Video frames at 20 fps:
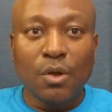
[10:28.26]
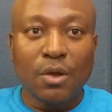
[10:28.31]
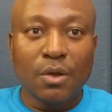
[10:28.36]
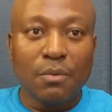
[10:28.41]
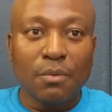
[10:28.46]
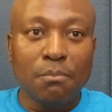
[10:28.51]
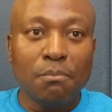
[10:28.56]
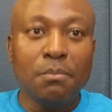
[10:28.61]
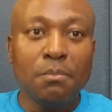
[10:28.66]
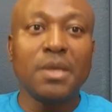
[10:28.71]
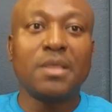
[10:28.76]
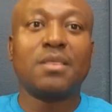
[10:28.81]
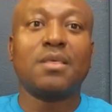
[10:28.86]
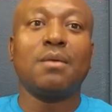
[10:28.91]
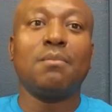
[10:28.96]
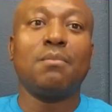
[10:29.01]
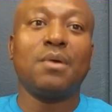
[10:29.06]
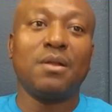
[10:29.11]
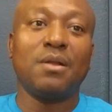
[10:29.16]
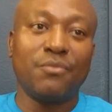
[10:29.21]
make
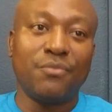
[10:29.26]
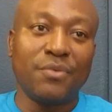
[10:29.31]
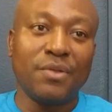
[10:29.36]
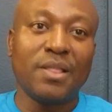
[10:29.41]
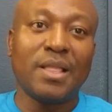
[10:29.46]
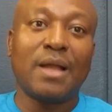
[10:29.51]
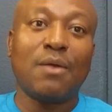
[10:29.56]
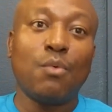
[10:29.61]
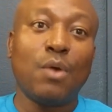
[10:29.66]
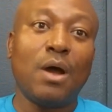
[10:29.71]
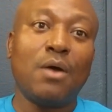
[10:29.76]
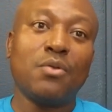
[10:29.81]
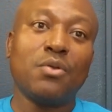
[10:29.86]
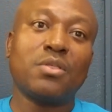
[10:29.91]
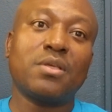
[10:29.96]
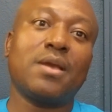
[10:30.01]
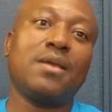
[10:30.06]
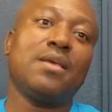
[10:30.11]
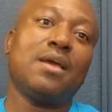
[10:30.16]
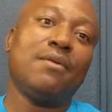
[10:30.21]
someone feel like, wow,
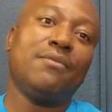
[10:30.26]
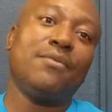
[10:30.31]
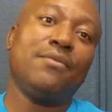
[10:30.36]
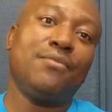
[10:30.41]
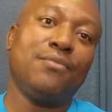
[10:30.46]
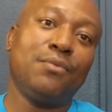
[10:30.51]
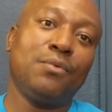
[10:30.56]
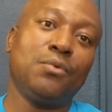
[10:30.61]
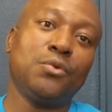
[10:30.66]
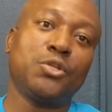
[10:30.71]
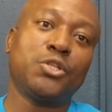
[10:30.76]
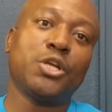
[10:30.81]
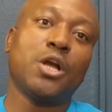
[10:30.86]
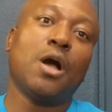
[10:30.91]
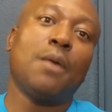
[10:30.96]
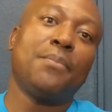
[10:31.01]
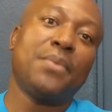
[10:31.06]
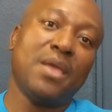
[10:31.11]
those guys have a full shop.